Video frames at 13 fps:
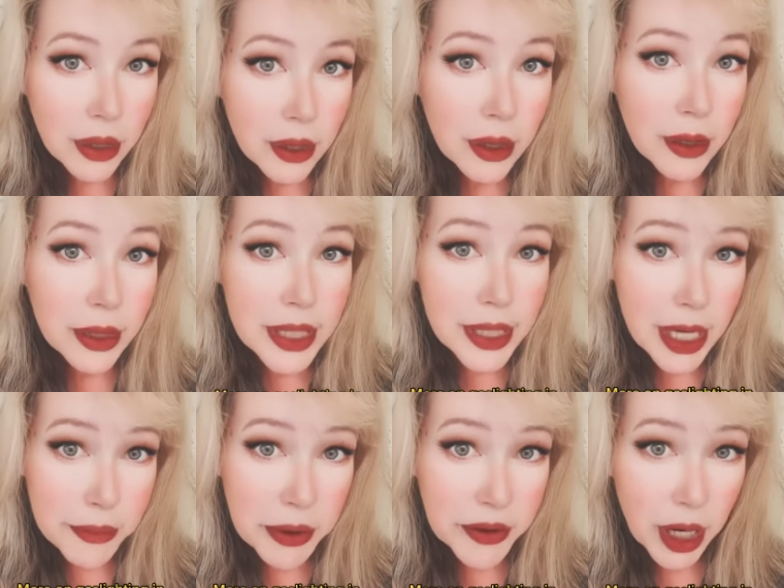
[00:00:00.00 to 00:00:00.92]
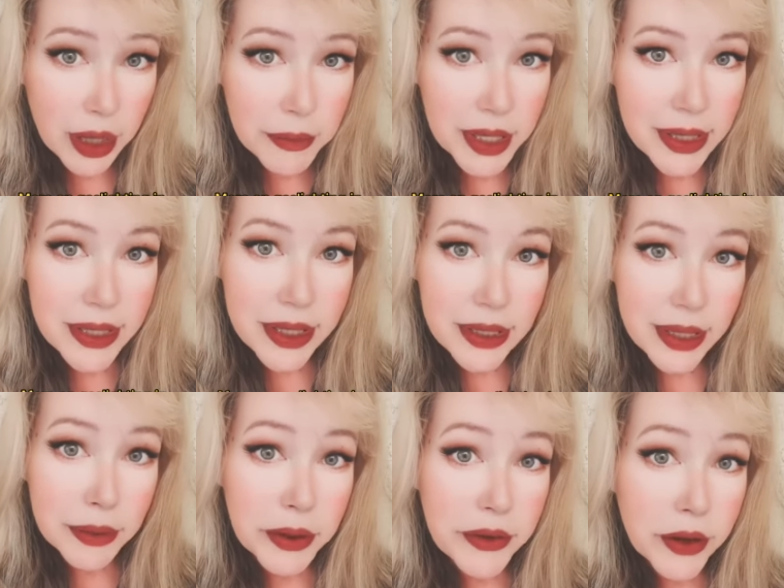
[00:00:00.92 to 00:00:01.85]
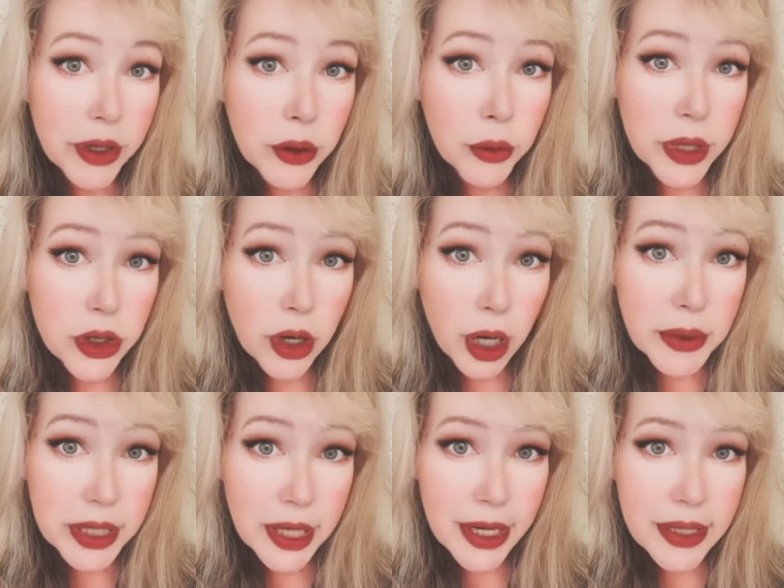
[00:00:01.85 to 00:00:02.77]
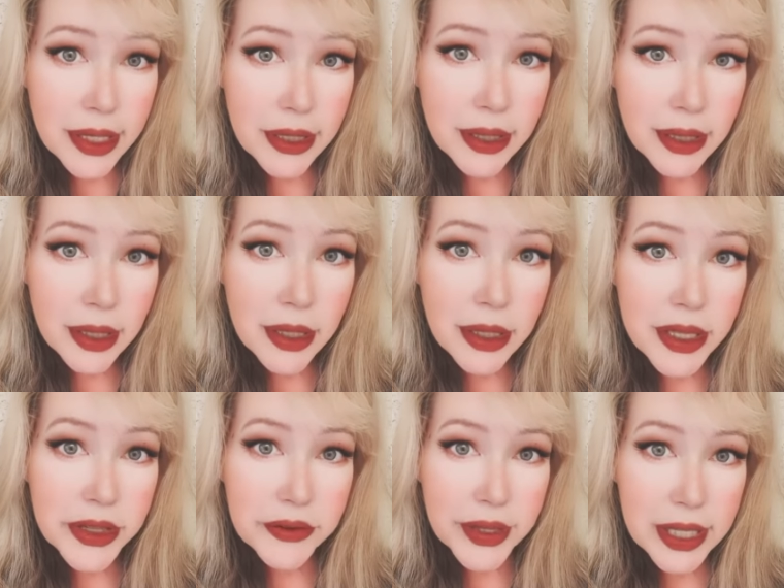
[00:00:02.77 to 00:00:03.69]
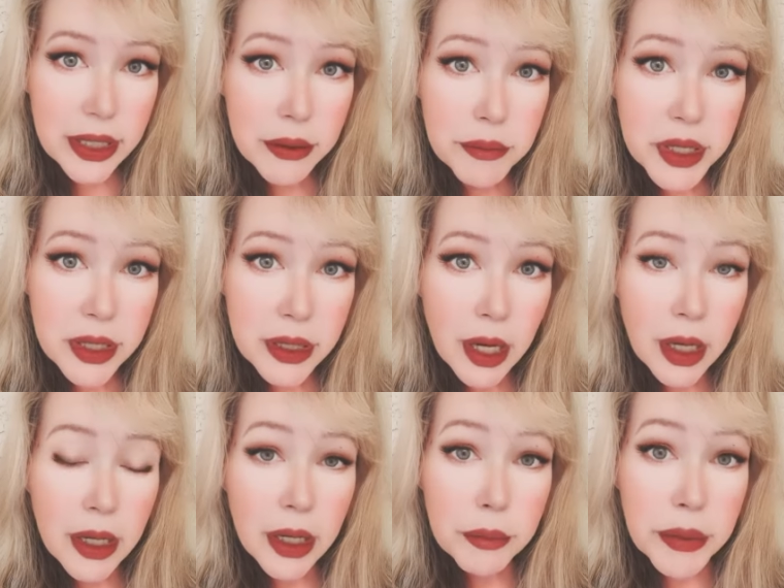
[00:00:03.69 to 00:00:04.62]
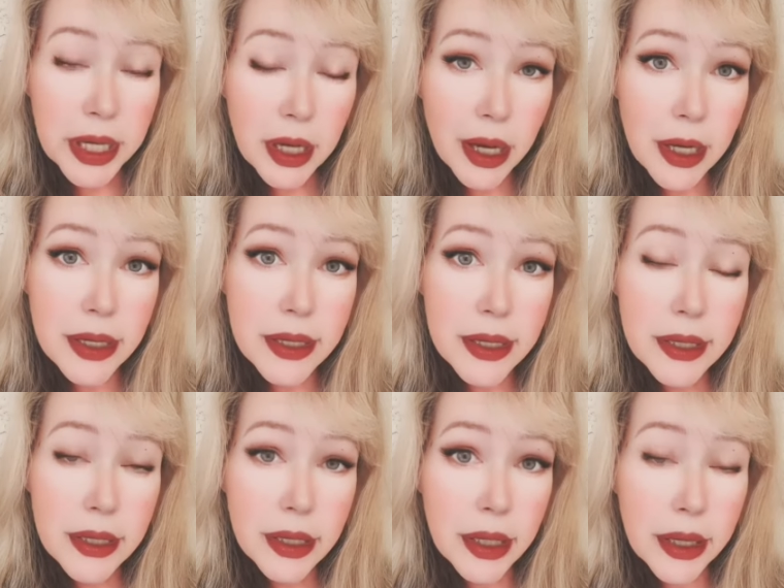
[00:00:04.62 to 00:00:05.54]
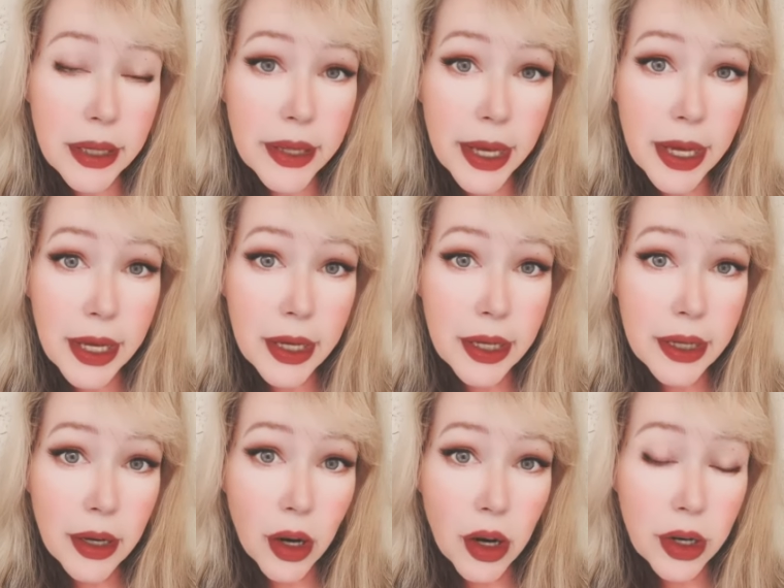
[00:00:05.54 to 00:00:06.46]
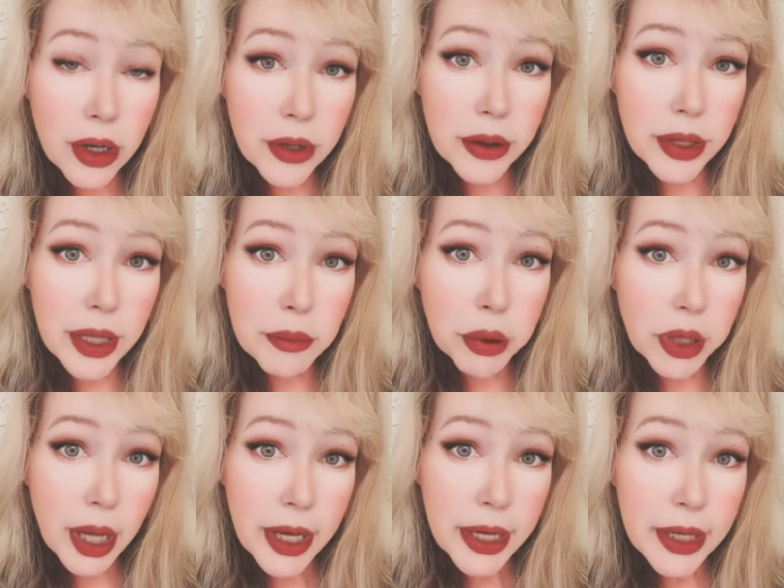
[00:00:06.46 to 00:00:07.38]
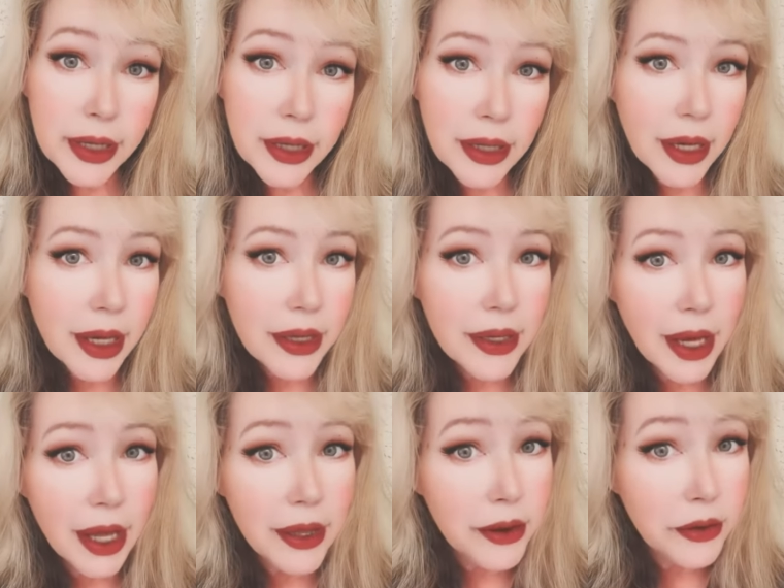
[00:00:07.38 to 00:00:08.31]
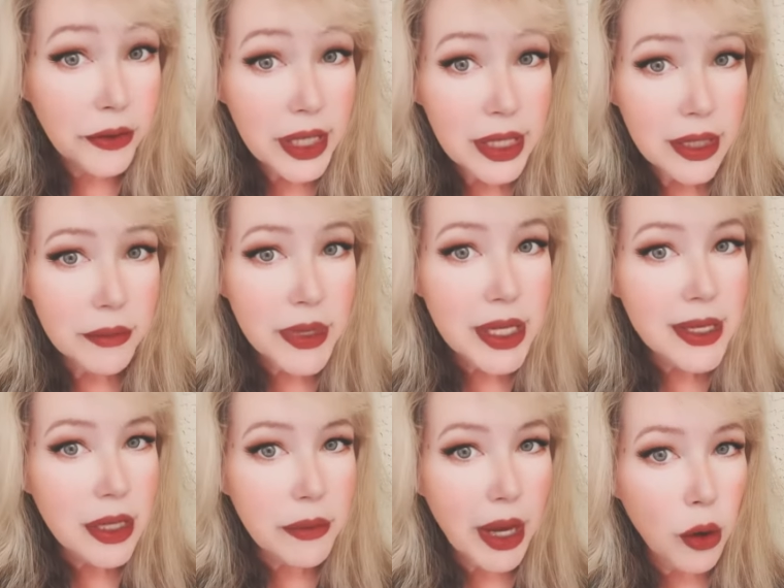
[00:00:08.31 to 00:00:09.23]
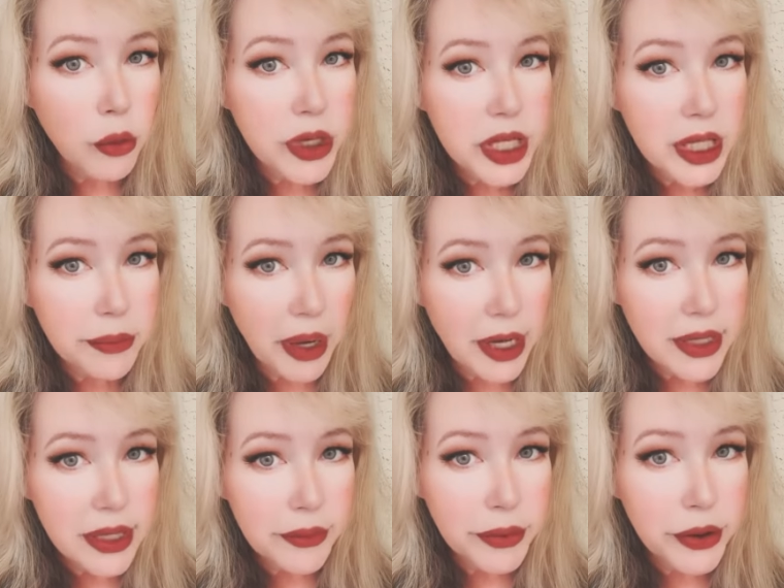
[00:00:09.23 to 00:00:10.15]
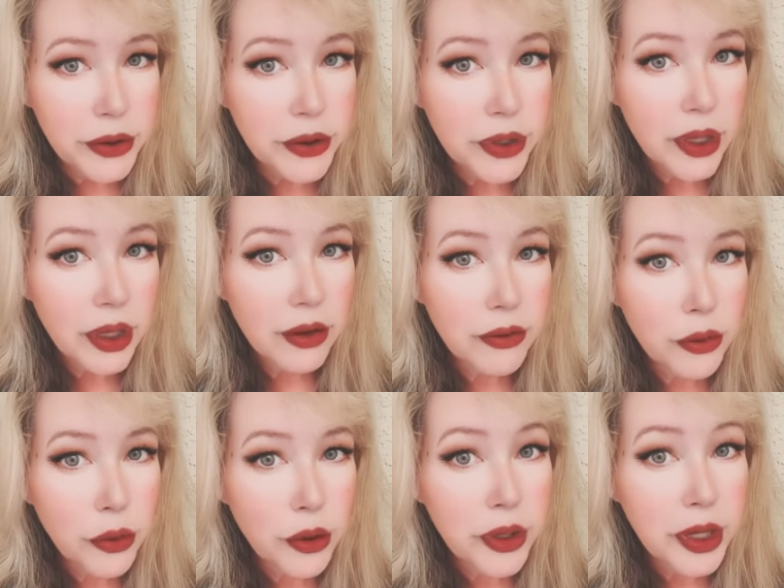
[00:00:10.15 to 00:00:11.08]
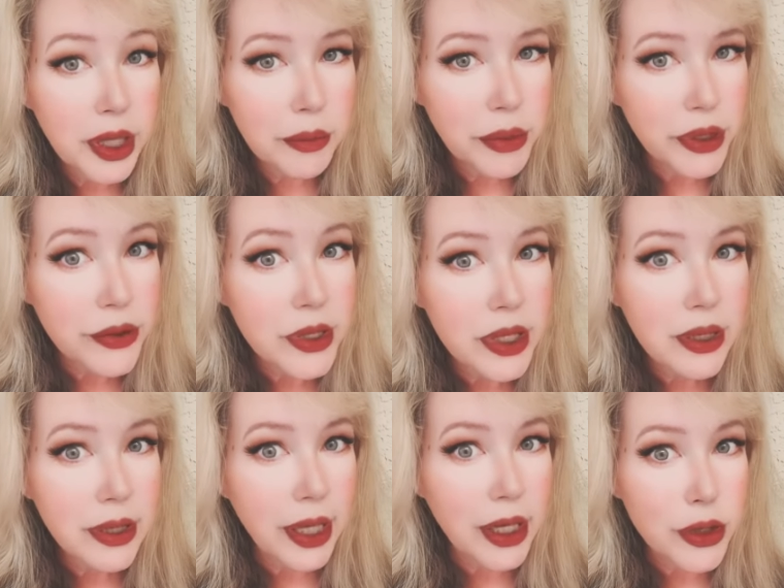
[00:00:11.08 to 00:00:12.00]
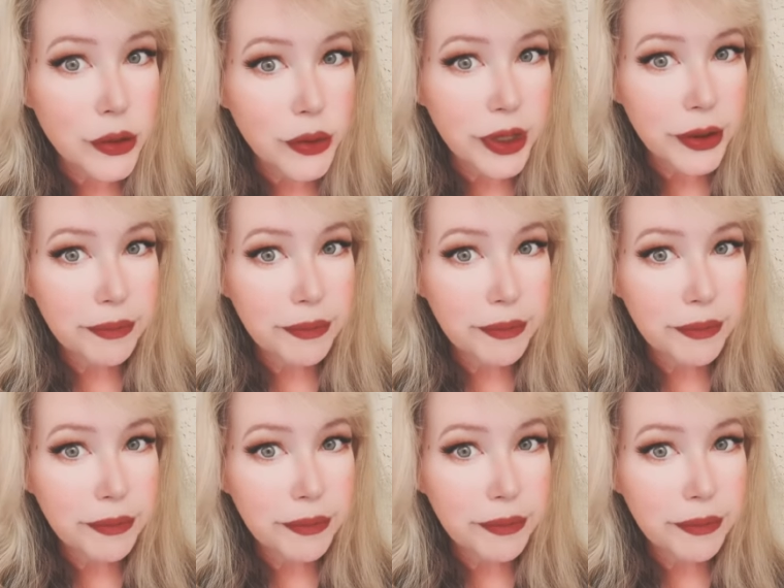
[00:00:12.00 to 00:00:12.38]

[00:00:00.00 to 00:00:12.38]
These type of comments can be very re traumatizing to victims because they are implying that the victim is somehow responsible for the abuse they endured.